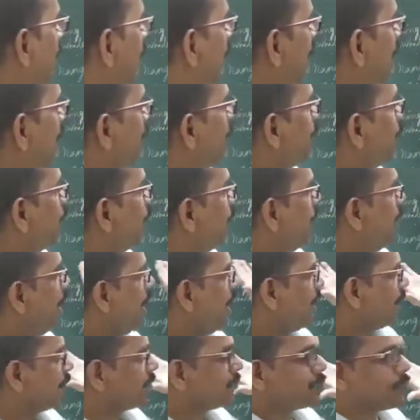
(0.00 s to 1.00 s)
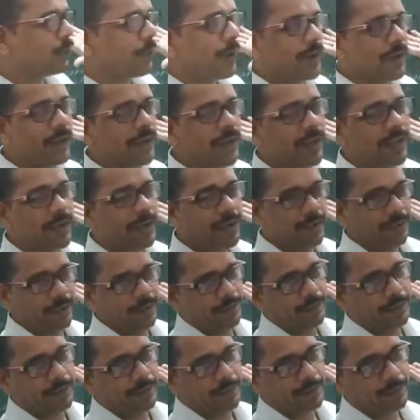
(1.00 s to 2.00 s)
I was
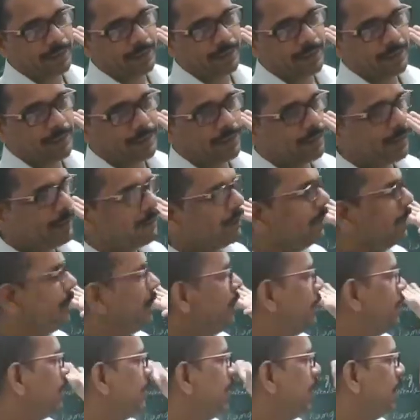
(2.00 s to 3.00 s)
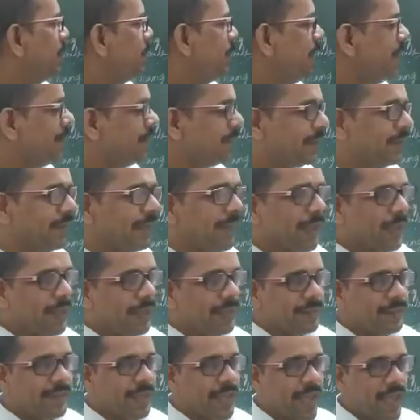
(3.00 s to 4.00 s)
wondering. That means
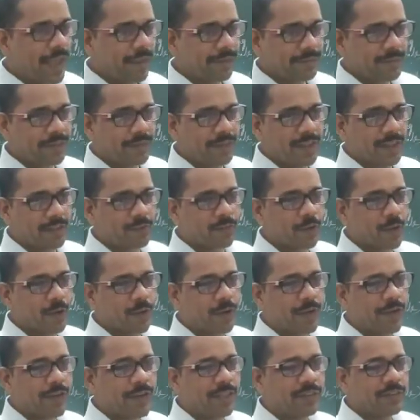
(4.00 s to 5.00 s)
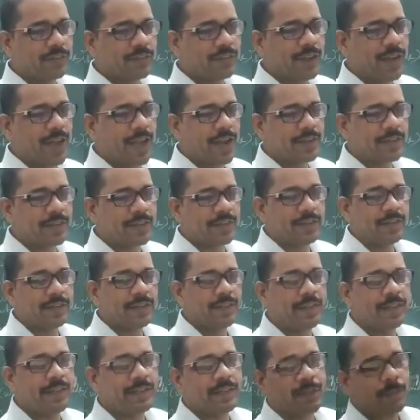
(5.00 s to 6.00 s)
the action has already
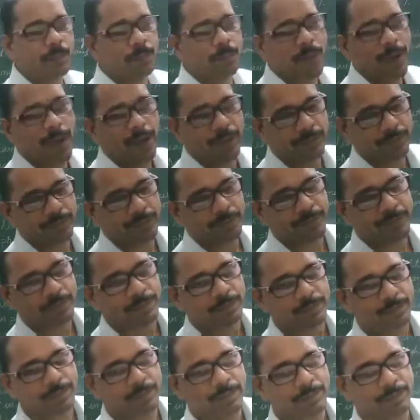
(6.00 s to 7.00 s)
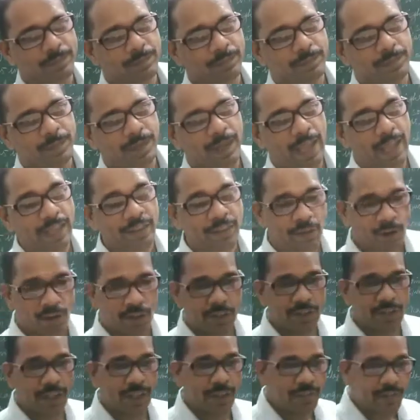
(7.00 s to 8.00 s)
started in the past. I'm
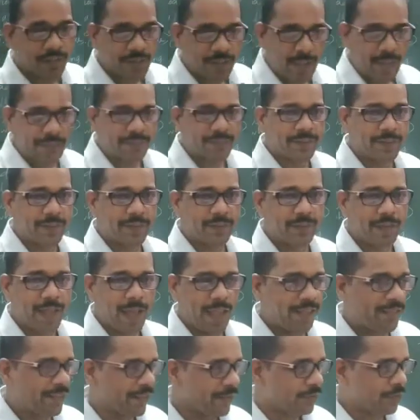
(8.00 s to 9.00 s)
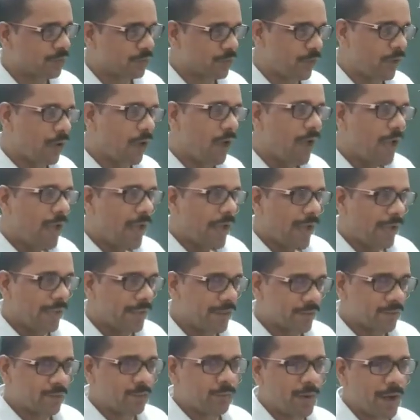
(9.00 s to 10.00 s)
not just asking. I just
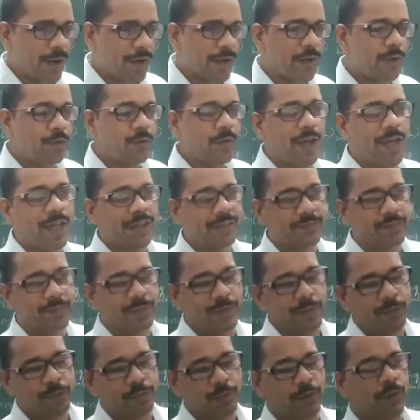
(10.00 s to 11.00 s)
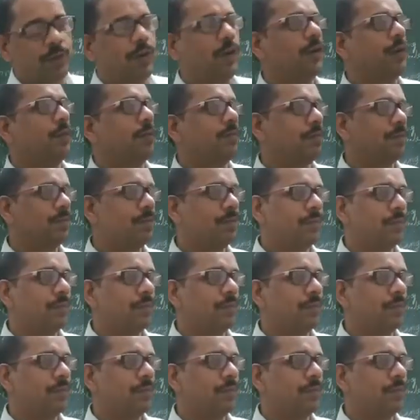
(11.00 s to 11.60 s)
wanted to ask lift. No.